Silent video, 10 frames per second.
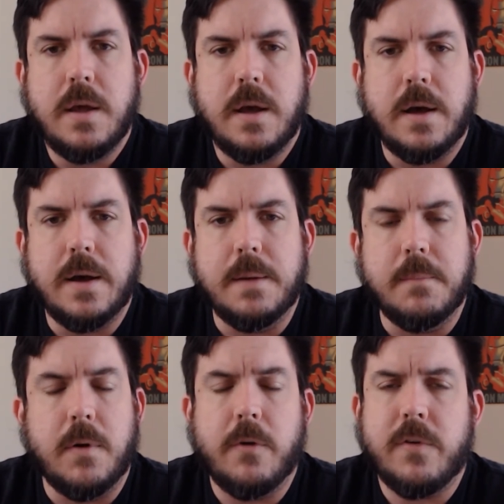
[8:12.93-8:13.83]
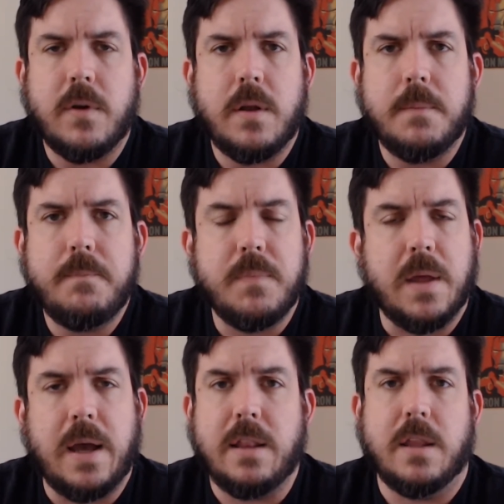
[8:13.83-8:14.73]
Overall,
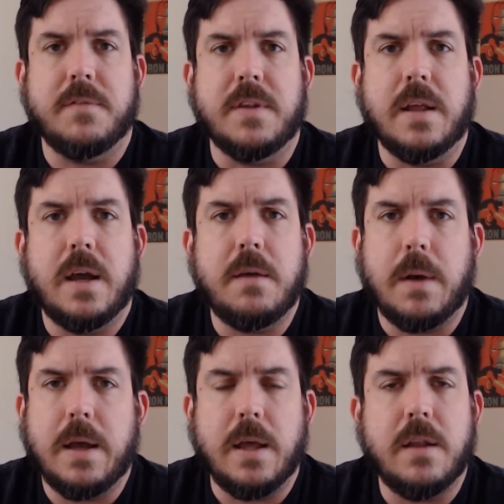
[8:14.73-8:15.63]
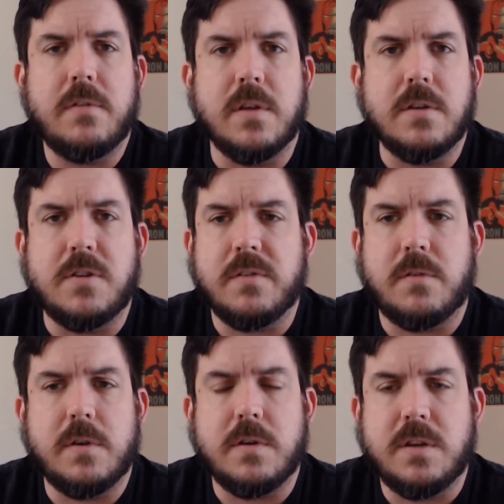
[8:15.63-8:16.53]
I loved it. I honestly
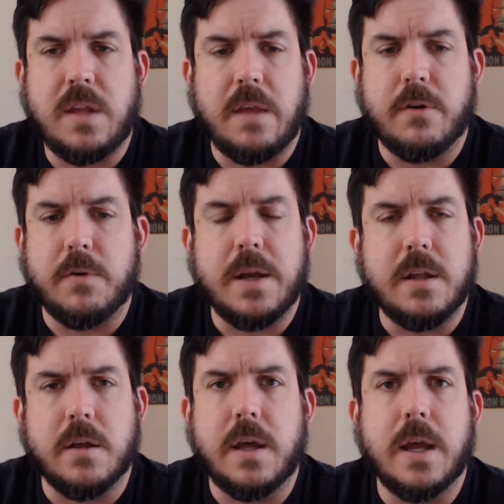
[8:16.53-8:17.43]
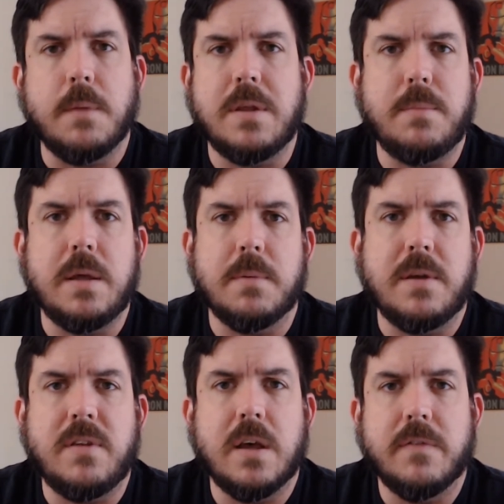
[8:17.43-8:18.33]
just gave it a rating on IMDb
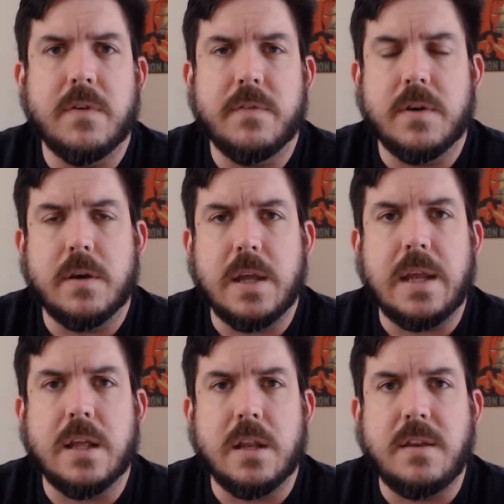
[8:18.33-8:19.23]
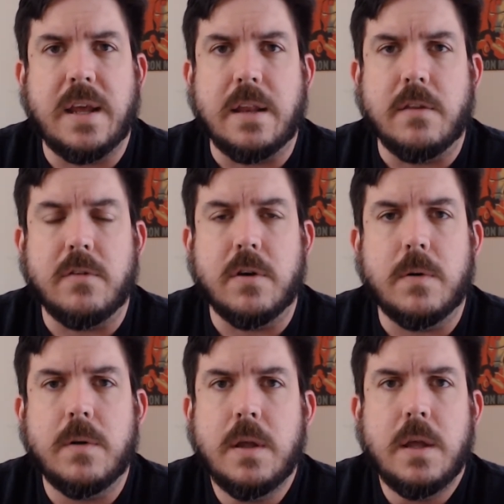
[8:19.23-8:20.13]
myself of 8 out of 10.
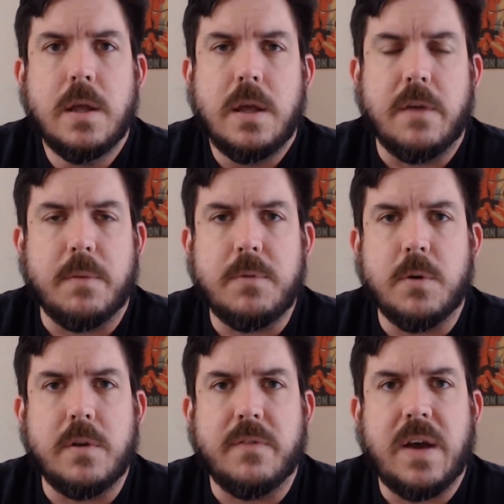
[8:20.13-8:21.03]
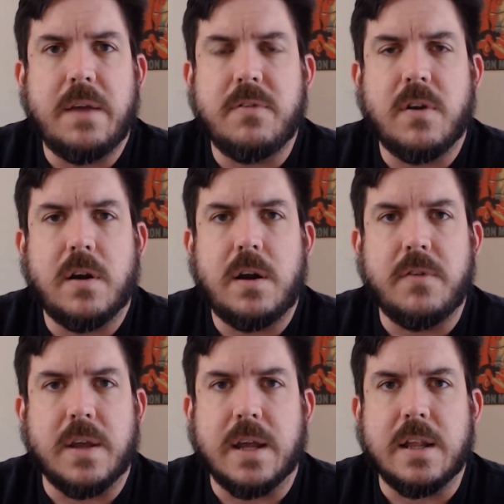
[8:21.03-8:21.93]
So if I'm doing the 5
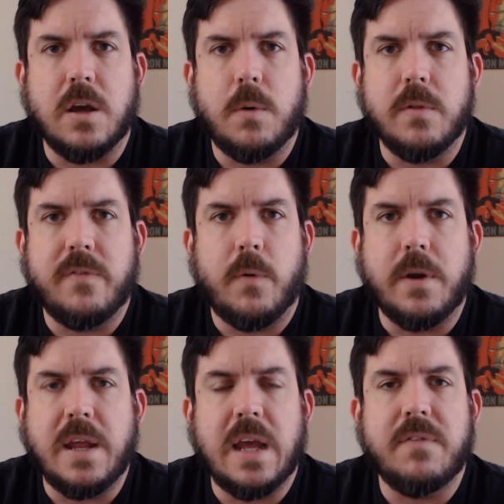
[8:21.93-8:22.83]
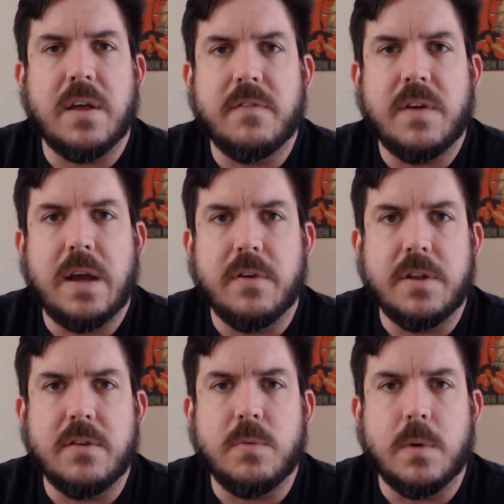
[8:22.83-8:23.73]
stars, I got to go with a 4.5 out of 5
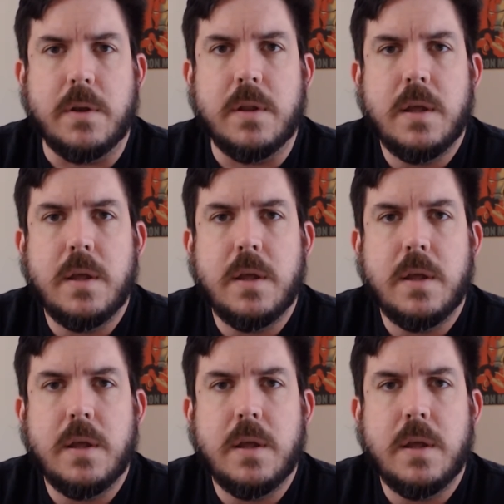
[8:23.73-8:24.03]
on this one.